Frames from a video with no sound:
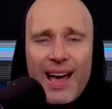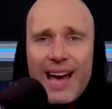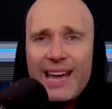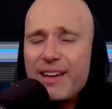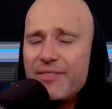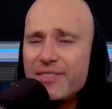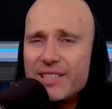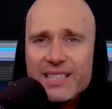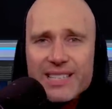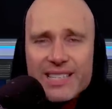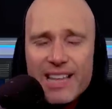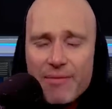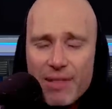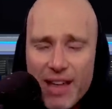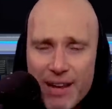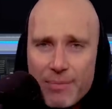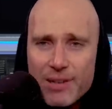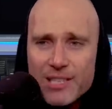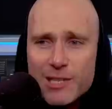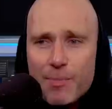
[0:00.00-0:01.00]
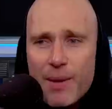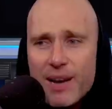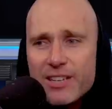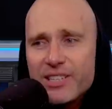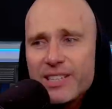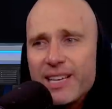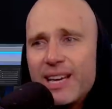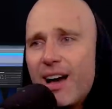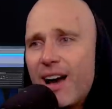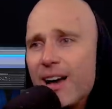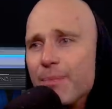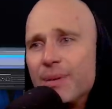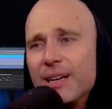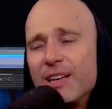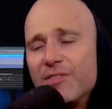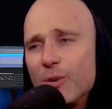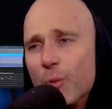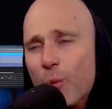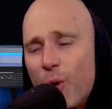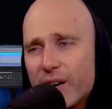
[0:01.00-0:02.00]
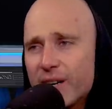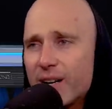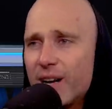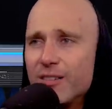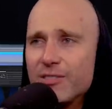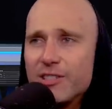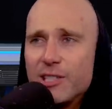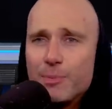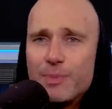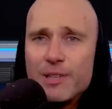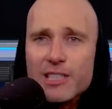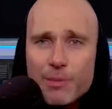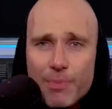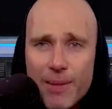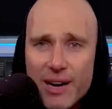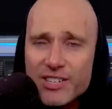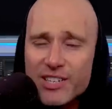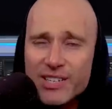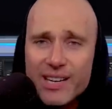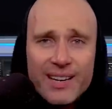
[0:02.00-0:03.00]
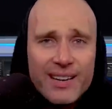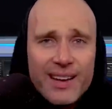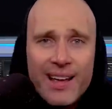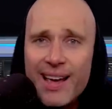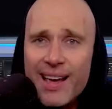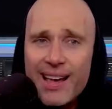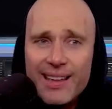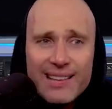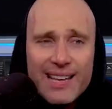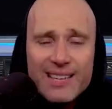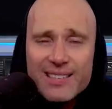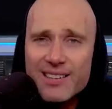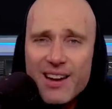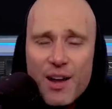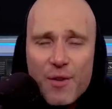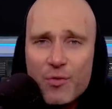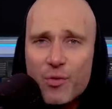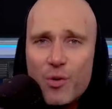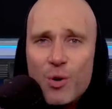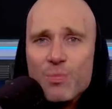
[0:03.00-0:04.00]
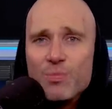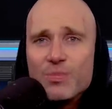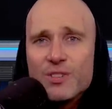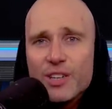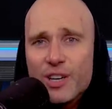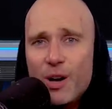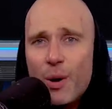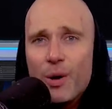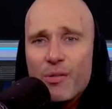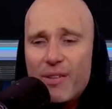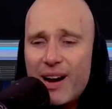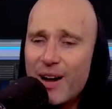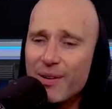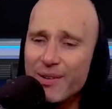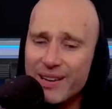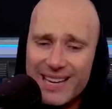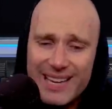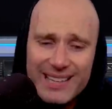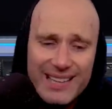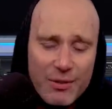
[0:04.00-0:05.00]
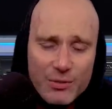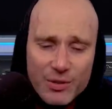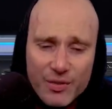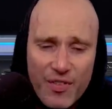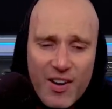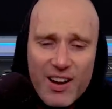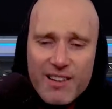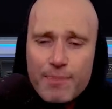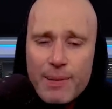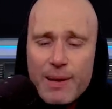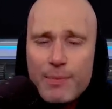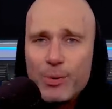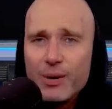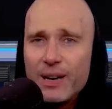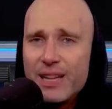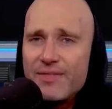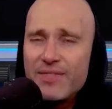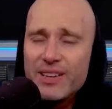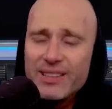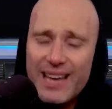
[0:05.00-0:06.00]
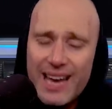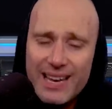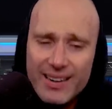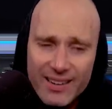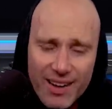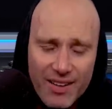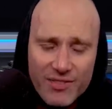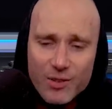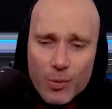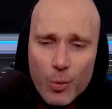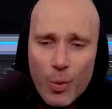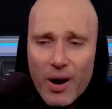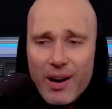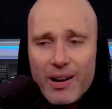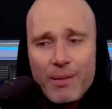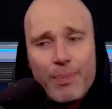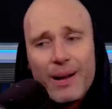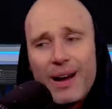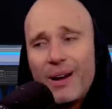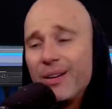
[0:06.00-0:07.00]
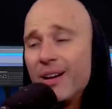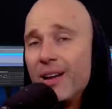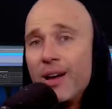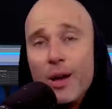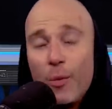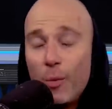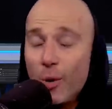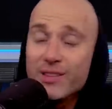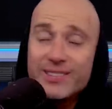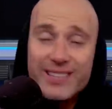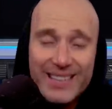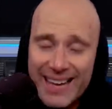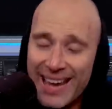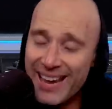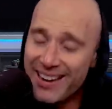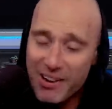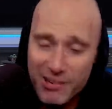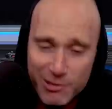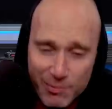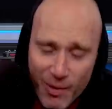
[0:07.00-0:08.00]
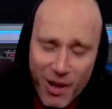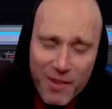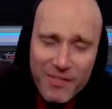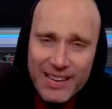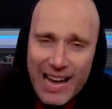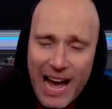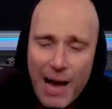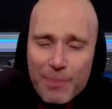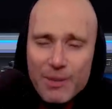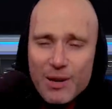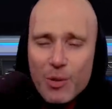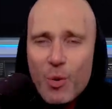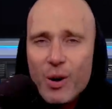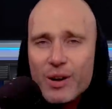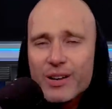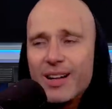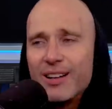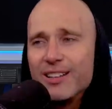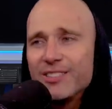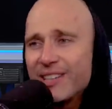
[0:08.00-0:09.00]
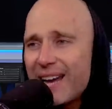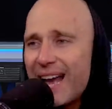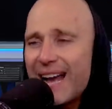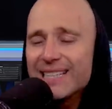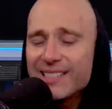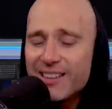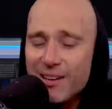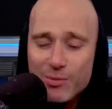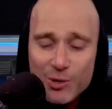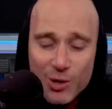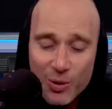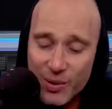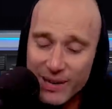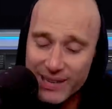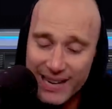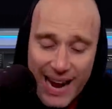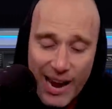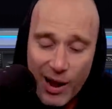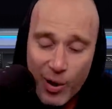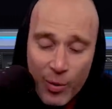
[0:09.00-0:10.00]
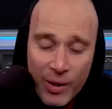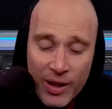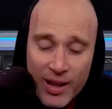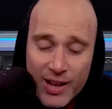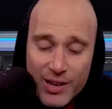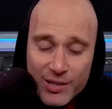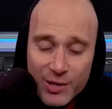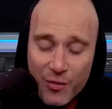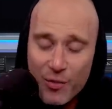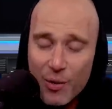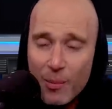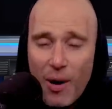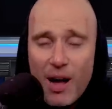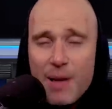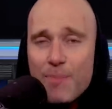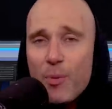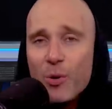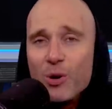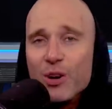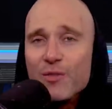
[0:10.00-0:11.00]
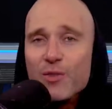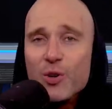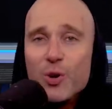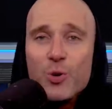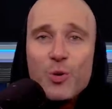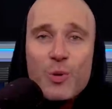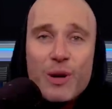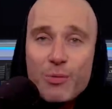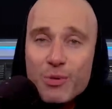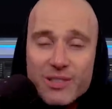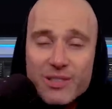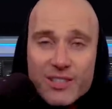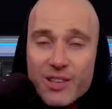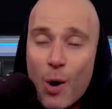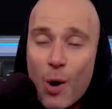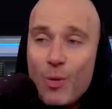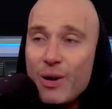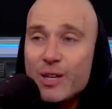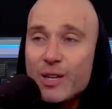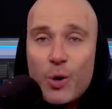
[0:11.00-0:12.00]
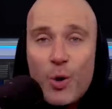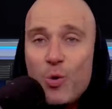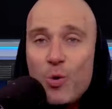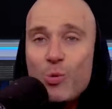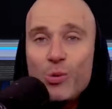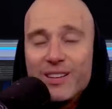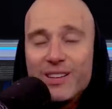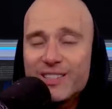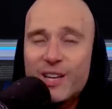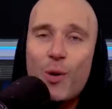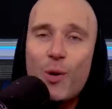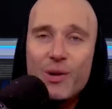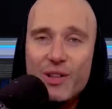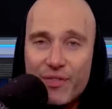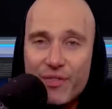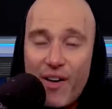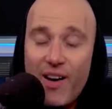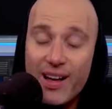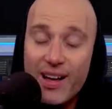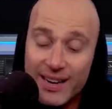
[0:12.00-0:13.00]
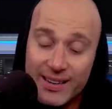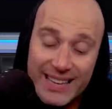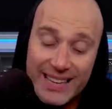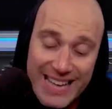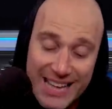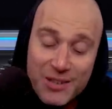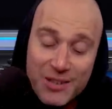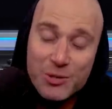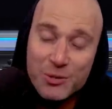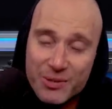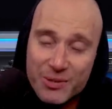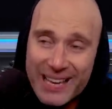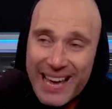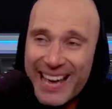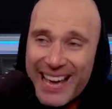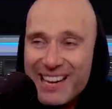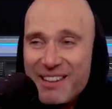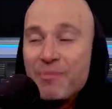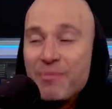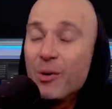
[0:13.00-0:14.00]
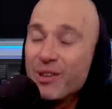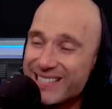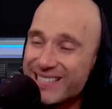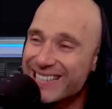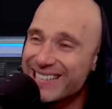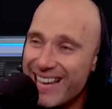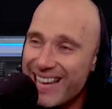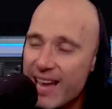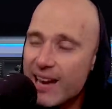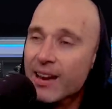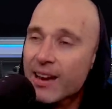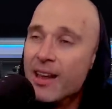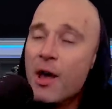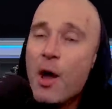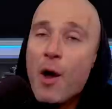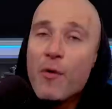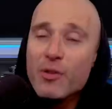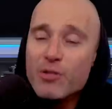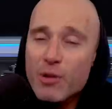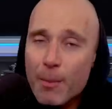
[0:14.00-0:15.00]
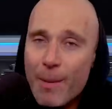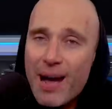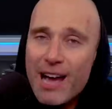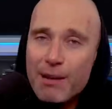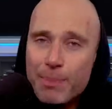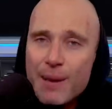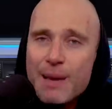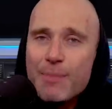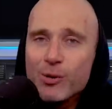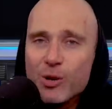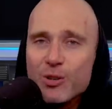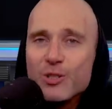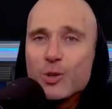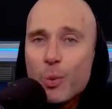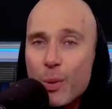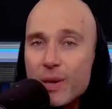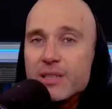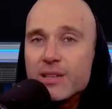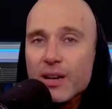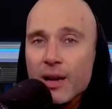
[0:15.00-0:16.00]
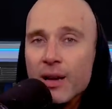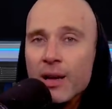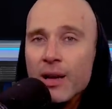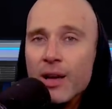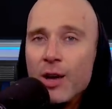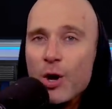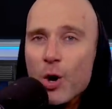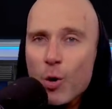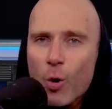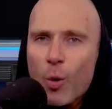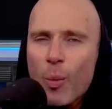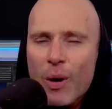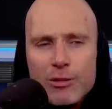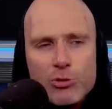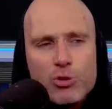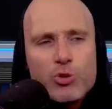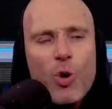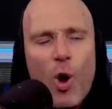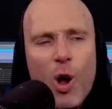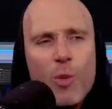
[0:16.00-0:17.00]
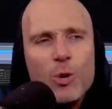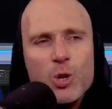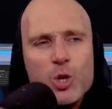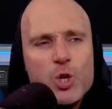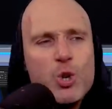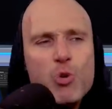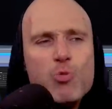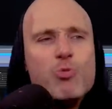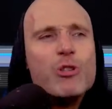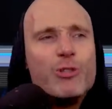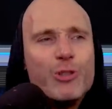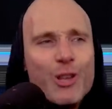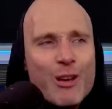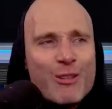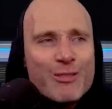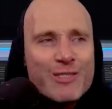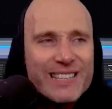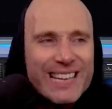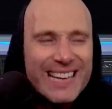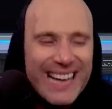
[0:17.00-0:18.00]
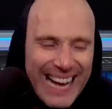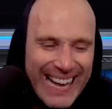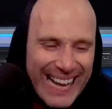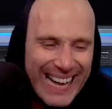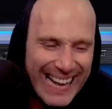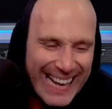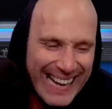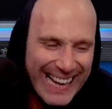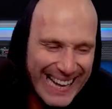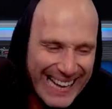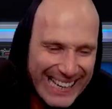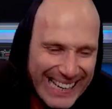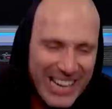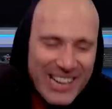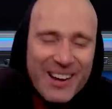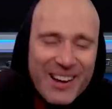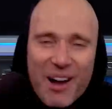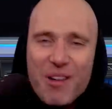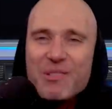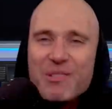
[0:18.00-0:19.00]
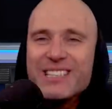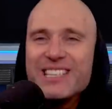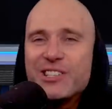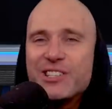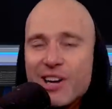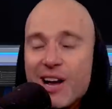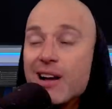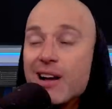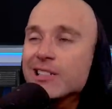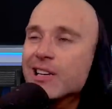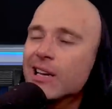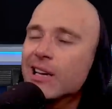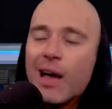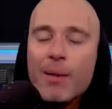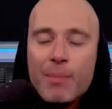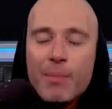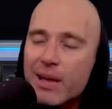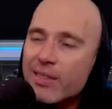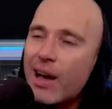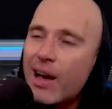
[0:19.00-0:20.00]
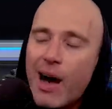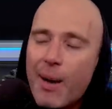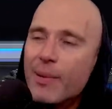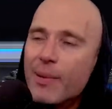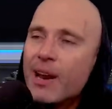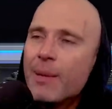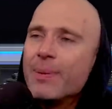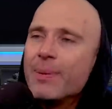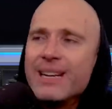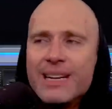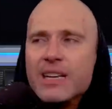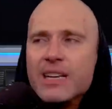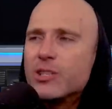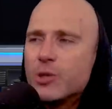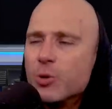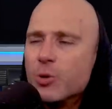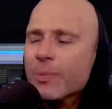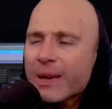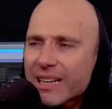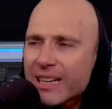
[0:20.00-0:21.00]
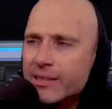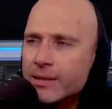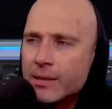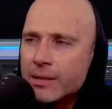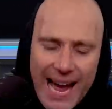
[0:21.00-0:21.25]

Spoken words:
And ever since then, they've been smashing it. I believe that What Culture's been smashing it. There's enough room to go around. Again, that was five people leaving. They had enough to worry about. Once again, I was perfectly happy at What Culture, as I'm doing now. So from my point of view, it was totally cool and totally fine. The issues came, once again, from the mad people on Twitter who all went, Simon, you did this. Like I was in charge. I'm like, Mother Hubbard, I've been here 2 minutes.